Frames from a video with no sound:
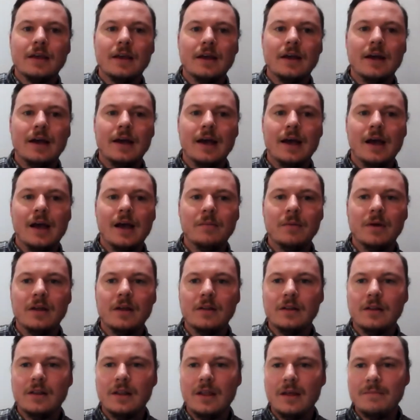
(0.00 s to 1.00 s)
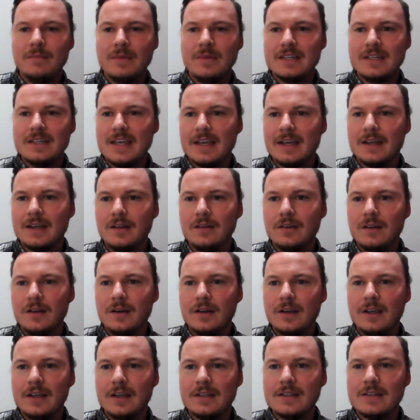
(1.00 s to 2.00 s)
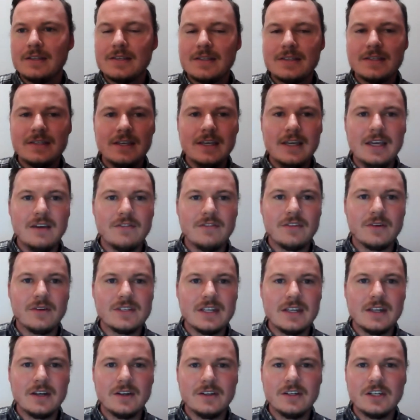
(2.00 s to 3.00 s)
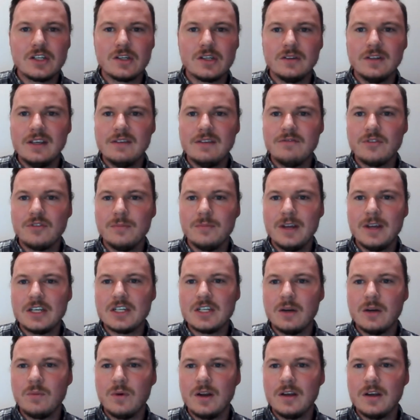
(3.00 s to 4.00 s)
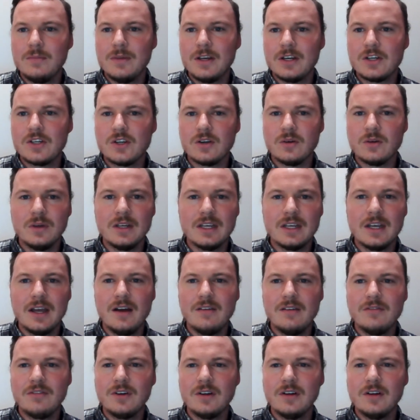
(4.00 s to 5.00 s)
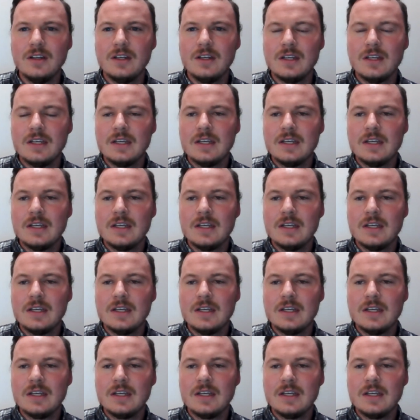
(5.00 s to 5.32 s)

Um, let me take a look and see if there's any additional information I wanted to make sure we covered.